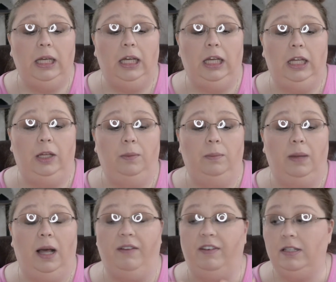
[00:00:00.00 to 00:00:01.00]
Um,
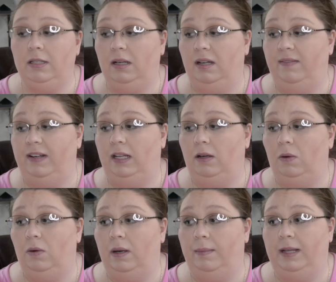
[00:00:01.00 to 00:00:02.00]
I've also got a video
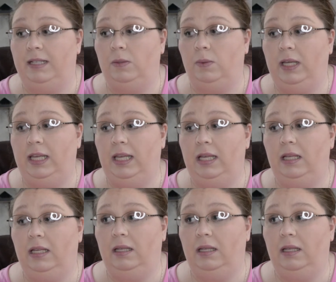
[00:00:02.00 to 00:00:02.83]
going up next week,